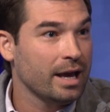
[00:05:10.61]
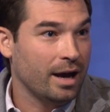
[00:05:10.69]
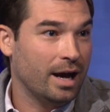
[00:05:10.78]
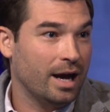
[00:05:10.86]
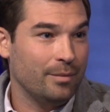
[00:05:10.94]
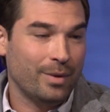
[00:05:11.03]

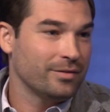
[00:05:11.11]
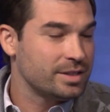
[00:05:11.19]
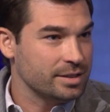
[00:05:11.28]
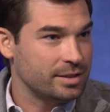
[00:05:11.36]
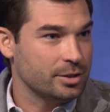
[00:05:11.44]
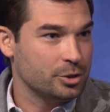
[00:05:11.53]
Um, obviously,
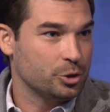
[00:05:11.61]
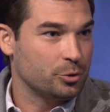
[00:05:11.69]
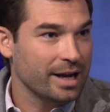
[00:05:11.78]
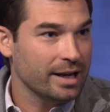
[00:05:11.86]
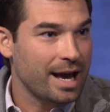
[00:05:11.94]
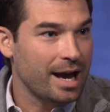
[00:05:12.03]
he's injured
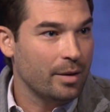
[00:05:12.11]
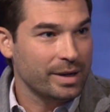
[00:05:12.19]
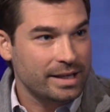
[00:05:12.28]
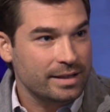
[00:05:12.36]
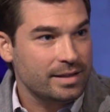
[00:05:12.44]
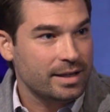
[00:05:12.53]
right now, but
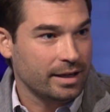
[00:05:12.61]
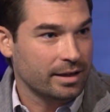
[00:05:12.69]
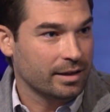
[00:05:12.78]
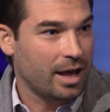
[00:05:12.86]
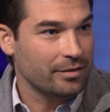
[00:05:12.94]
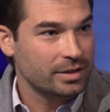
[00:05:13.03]
he's getting a
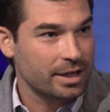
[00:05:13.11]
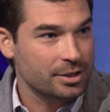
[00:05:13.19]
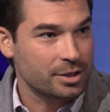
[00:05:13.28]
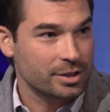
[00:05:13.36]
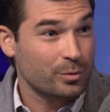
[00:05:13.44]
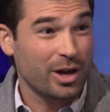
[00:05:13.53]
lot of
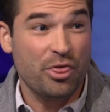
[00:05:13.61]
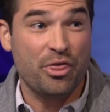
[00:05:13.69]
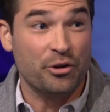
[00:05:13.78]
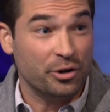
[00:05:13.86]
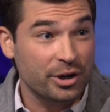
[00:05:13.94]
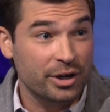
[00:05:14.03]
attention as well. Yeah.
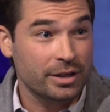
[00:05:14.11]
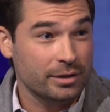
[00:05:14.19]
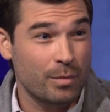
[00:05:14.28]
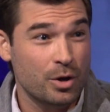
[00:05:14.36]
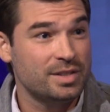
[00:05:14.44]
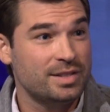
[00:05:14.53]
Third
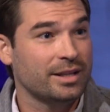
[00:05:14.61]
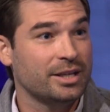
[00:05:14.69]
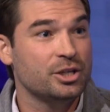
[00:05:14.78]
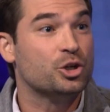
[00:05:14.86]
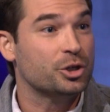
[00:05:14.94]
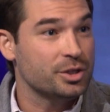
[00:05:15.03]
most selling
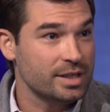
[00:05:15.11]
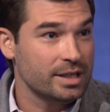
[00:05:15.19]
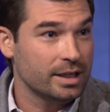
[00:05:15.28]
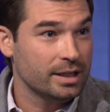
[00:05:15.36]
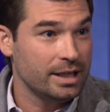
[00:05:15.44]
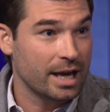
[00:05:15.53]
jersey
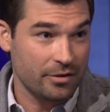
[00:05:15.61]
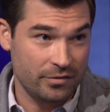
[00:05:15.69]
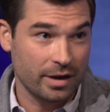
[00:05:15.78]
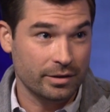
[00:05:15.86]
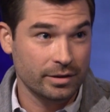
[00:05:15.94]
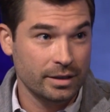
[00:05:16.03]
in the N F
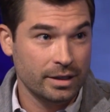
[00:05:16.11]
L.